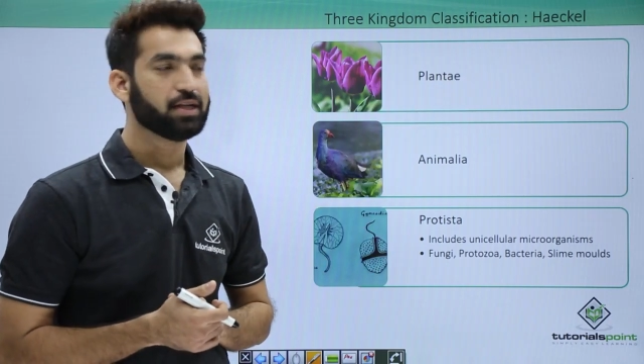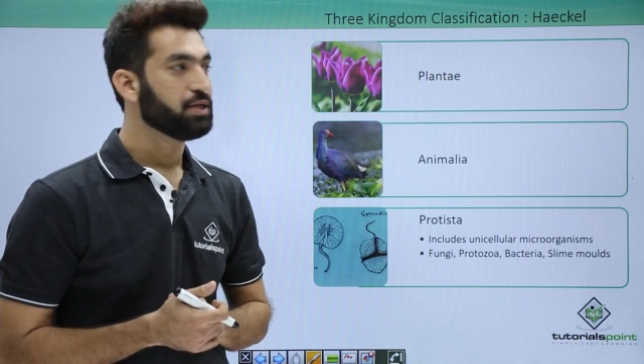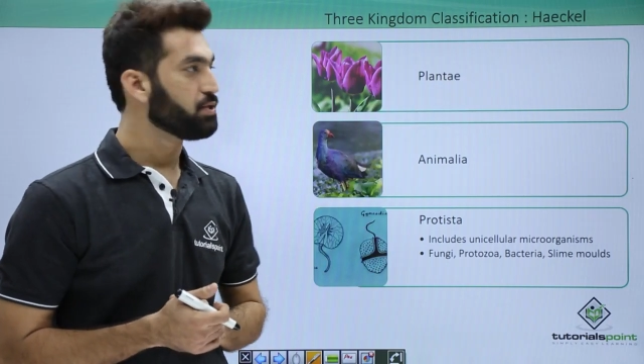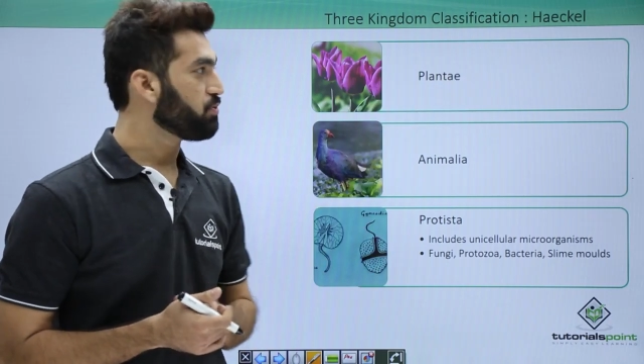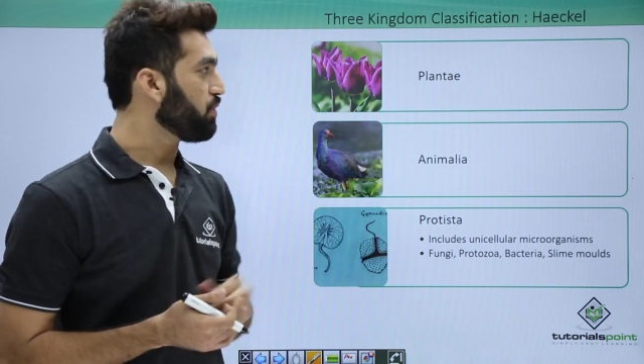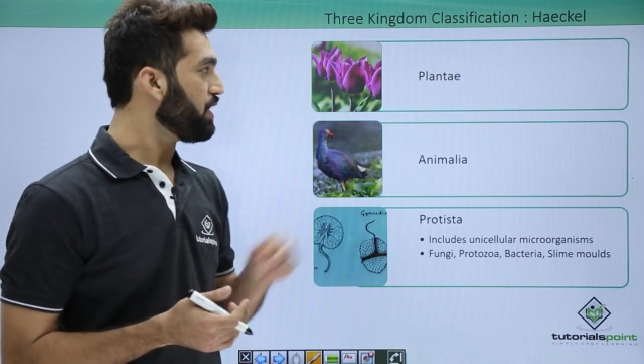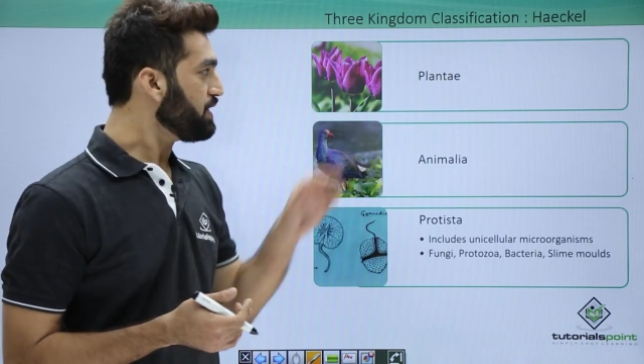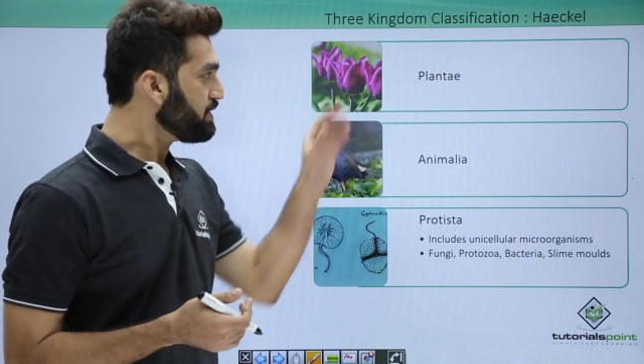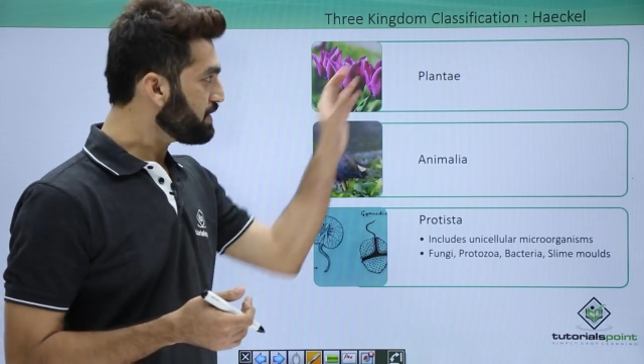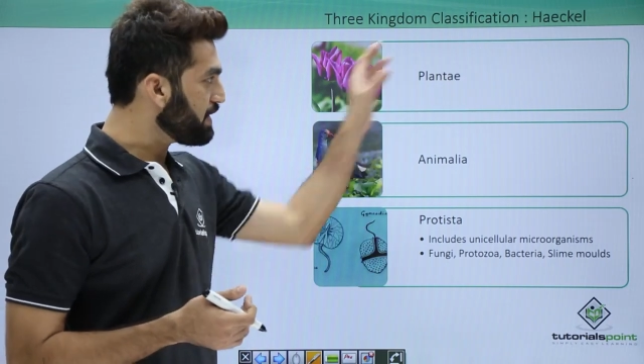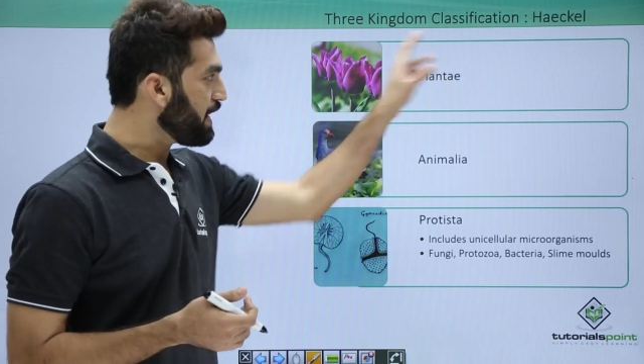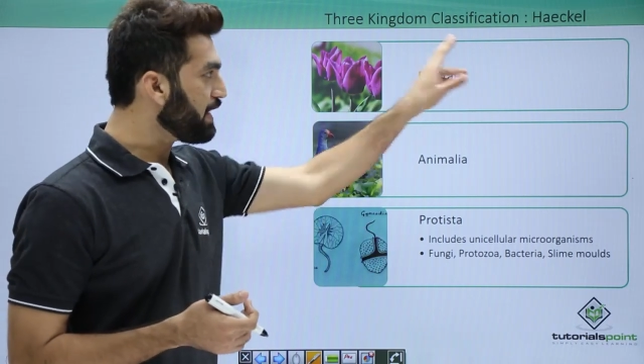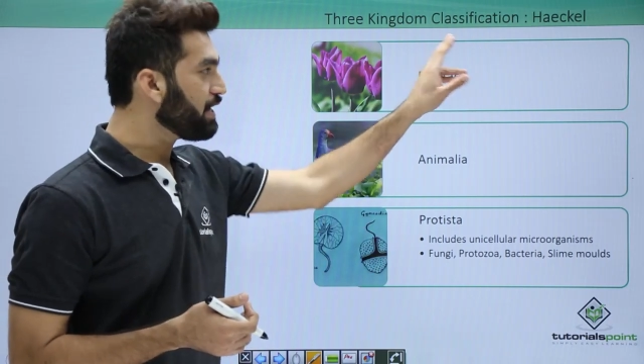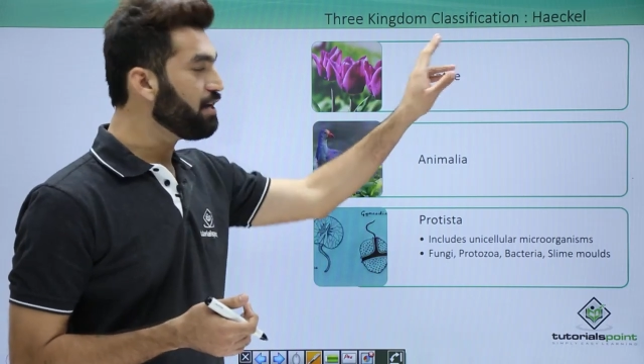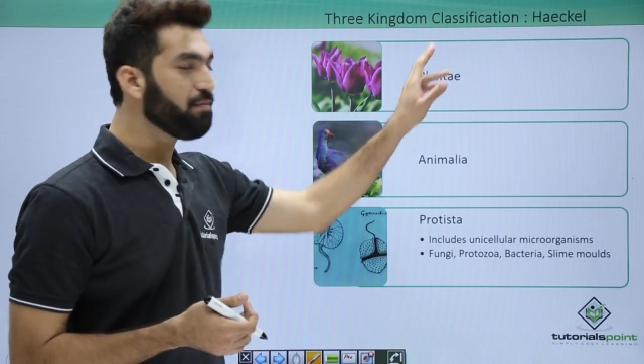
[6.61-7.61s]
So Ernst
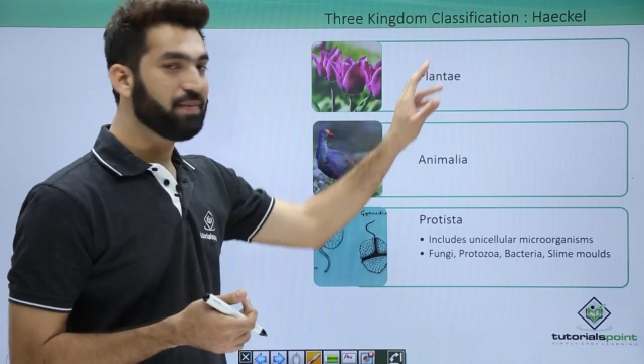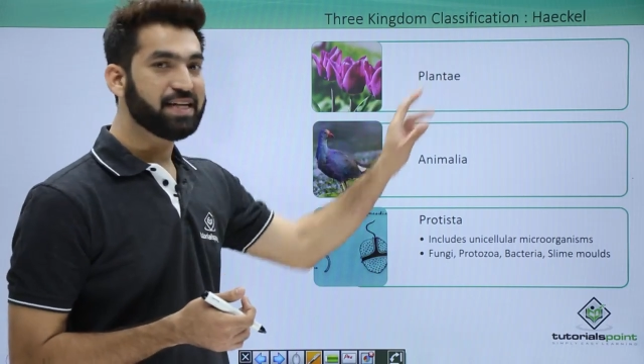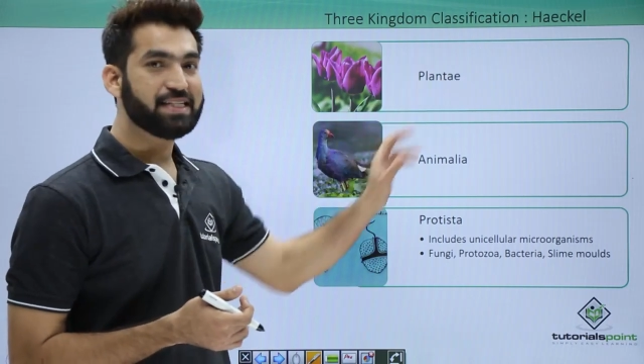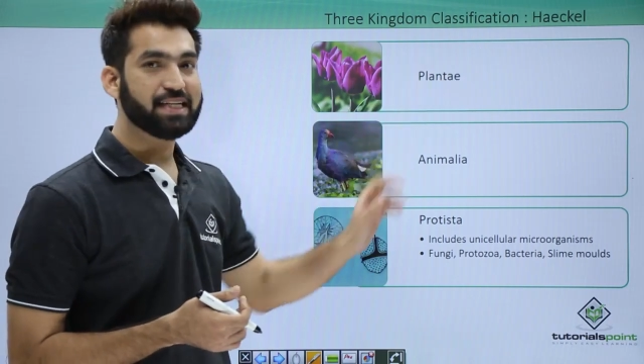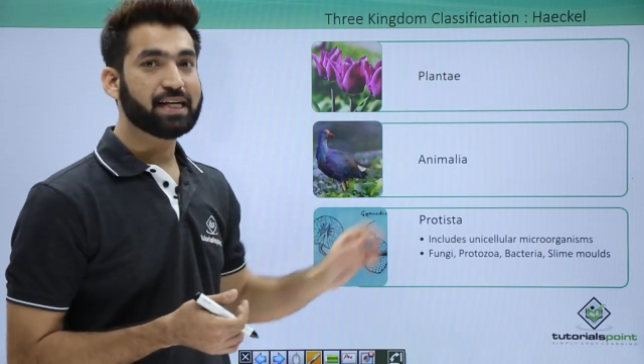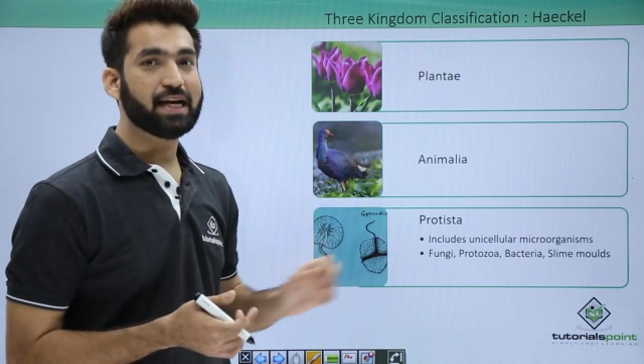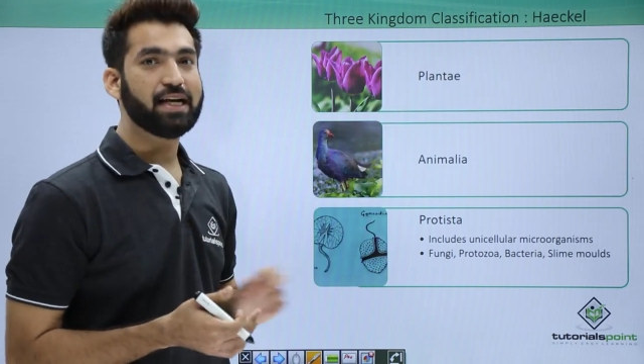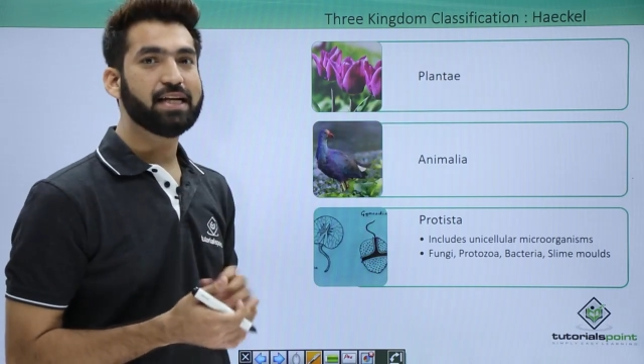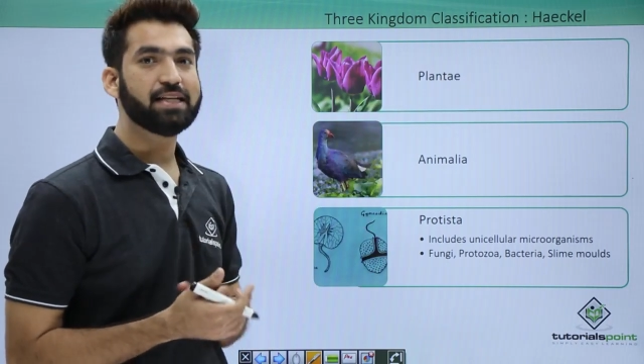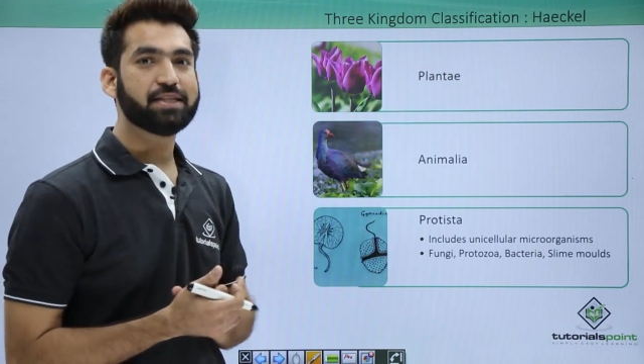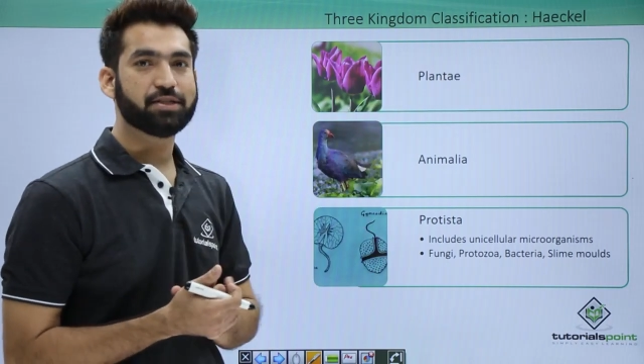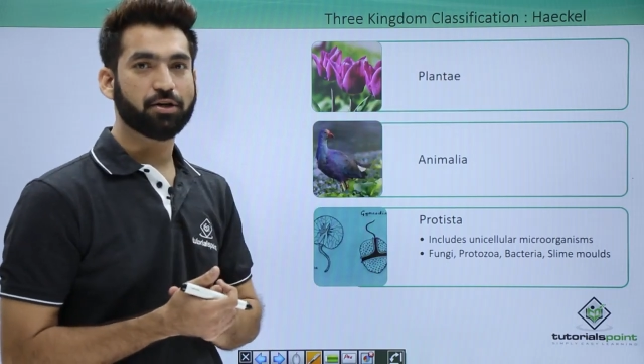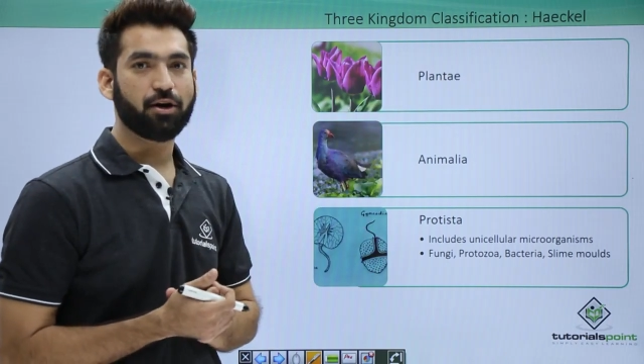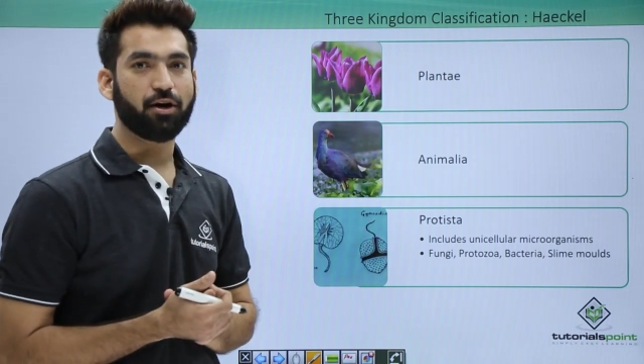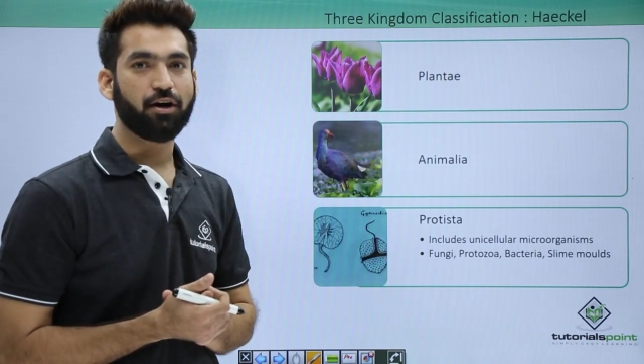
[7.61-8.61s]
Haeckel basically
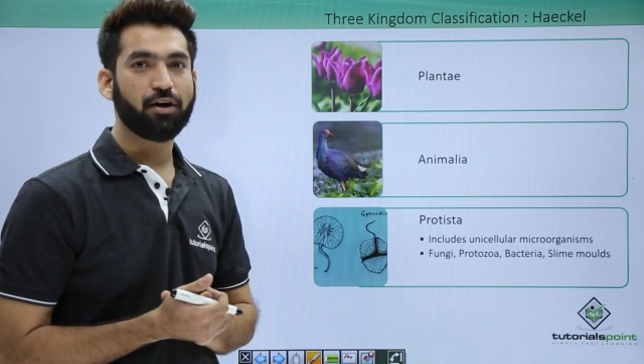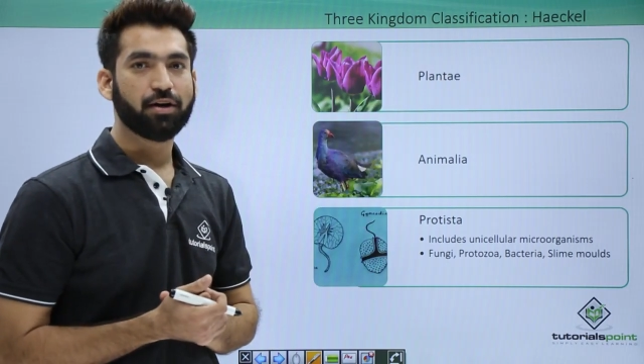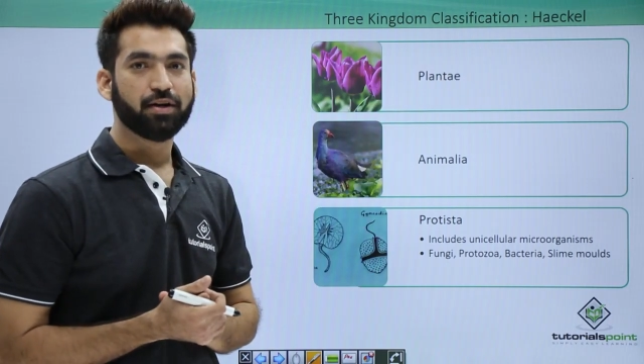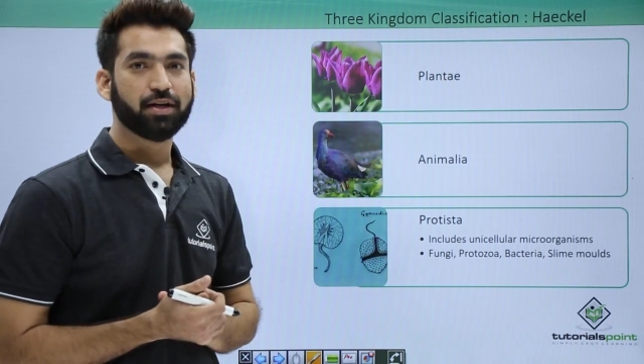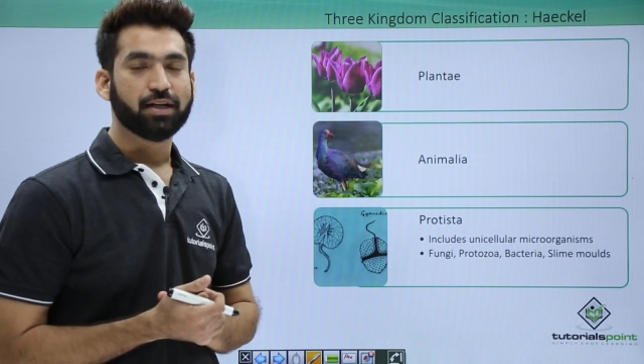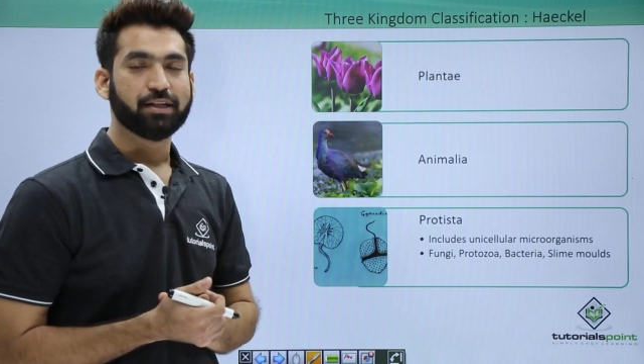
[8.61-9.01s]
saw